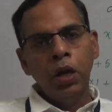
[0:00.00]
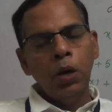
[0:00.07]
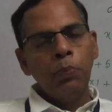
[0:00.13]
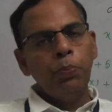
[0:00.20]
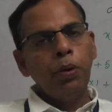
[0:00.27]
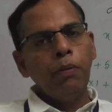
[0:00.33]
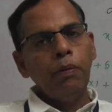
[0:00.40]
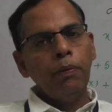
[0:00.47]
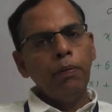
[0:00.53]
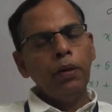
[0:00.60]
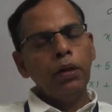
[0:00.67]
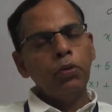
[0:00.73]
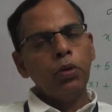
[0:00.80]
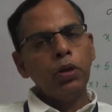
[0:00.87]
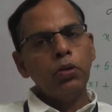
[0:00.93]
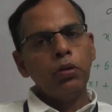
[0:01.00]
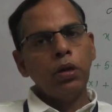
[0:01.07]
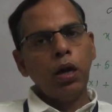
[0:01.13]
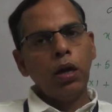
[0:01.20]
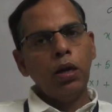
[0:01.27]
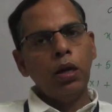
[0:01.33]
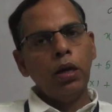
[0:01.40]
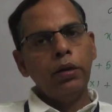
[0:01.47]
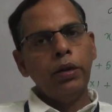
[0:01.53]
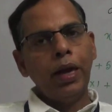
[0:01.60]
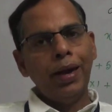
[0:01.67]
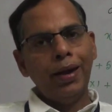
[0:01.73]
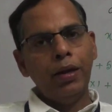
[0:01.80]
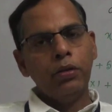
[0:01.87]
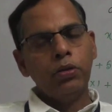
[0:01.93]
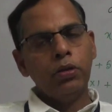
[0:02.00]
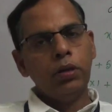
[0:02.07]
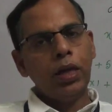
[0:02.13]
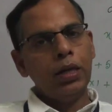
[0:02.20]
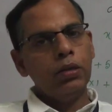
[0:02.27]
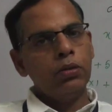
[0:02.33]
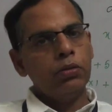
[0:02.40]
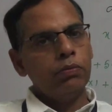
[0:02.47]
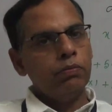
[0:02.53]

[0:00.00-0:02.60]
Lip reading: Probable question are that